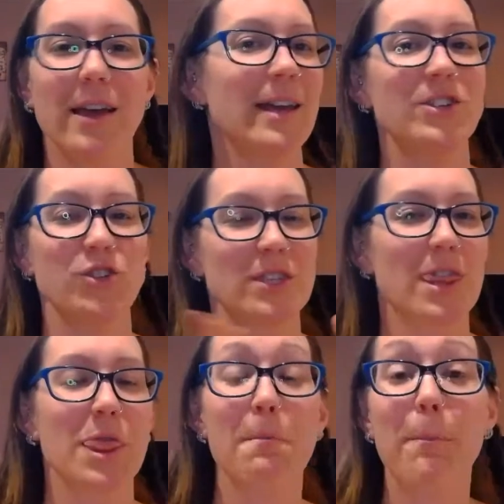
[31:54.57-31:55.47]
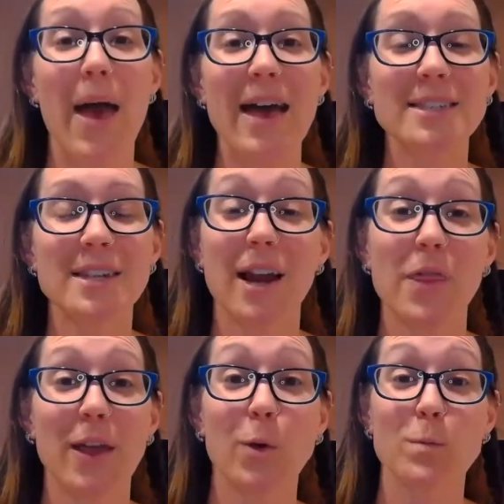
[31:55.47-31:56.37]
it's just the best, and I
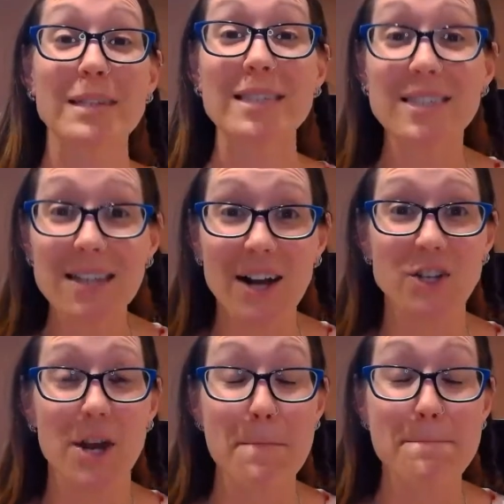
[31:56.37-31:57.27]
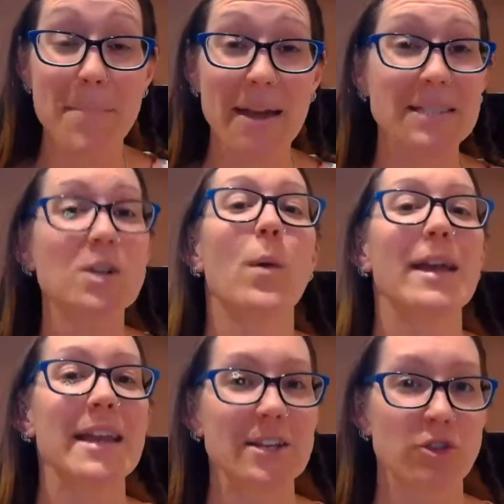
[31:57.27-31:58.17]
think it would be such an amazing way
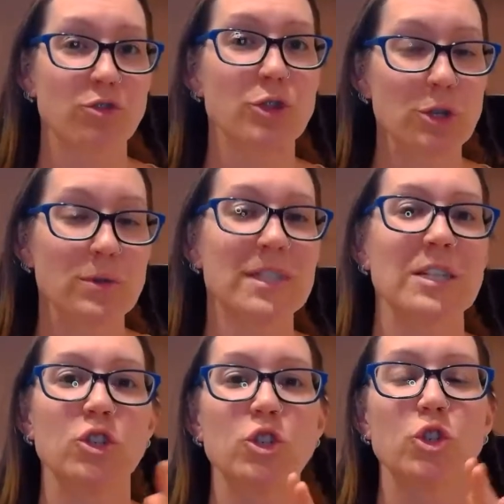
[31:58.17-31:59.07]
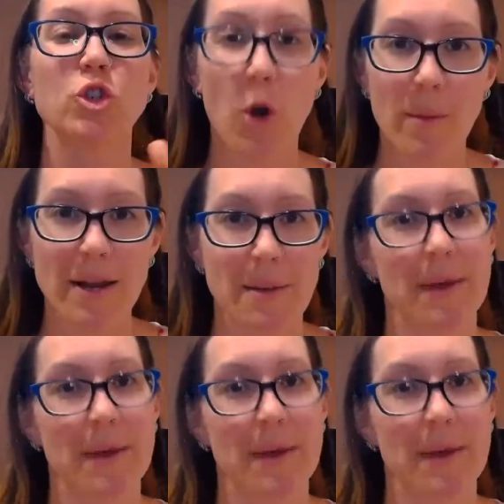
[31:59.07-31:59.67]
to introduce it to so many